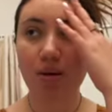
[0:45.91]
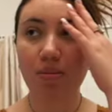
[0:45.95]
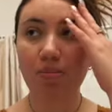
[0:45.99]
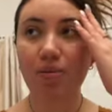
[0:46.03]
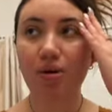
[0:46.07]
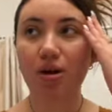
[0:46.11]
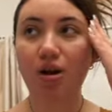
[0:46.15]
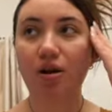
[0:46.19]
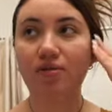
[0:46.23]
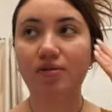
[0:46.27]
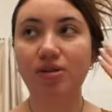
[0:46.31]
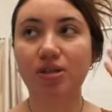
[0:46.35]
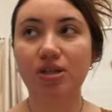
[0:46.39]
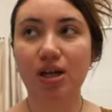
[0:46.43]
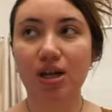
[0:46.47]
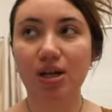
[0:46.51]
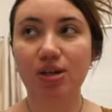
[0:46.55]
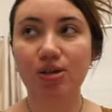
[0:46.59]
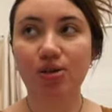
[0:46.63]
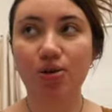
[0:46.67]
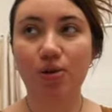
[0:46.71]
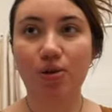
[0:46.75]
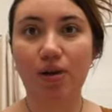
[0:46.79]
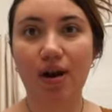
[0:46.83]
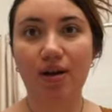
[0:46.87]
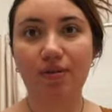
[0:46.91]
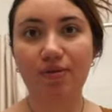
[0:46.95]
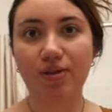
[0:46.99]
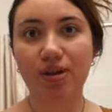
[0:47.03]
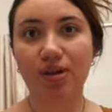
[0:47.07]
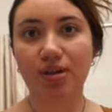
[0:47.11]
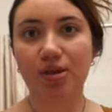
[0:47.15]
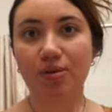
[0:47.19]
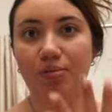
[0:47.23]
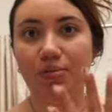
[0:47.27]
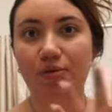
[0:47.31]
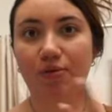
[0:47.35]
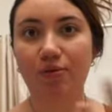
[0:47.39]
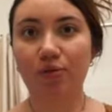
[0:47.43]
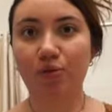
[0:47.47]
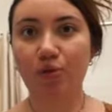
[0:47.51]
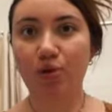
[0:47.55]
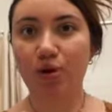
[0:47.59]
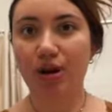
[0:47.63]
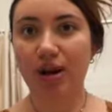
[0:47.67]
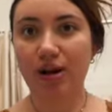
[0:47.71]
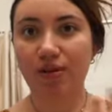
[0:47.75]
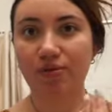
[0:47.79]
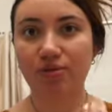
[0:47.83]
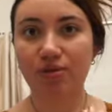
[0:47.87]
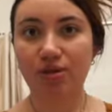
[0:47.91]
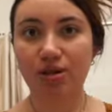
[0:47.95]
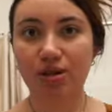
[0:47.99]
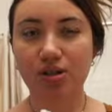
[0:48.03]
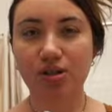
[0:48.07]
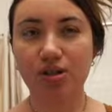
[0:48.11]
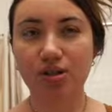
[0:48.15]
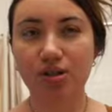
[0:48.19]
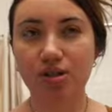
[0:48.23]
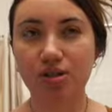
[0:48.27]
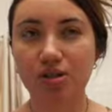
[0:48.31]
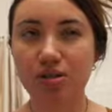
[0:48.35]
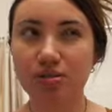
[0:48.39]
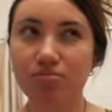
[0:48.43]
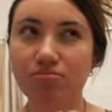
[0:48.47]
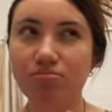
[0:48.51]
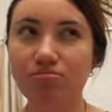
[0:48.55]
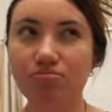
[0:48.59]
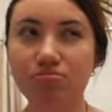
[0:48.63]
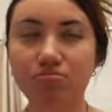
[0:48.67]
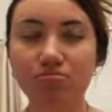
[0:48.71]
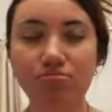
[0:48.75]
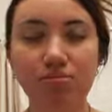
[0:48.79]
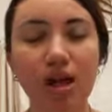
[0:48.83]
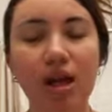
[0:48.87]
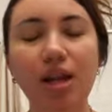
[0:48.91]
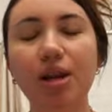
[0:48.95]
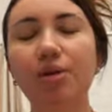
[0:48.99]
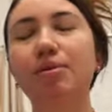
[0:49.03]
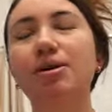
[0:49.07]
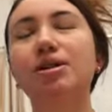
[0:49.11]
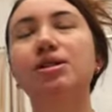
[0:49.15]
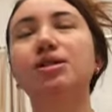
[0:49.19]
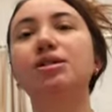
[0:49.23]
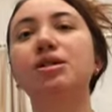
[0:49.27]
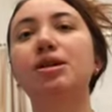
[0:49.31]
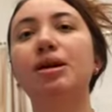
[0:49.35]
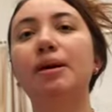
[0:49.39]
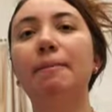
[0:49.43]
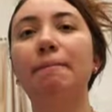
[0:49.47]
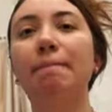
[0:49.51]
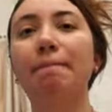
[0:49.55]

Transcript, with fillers: But obviously I don't have like the before and after because anyways,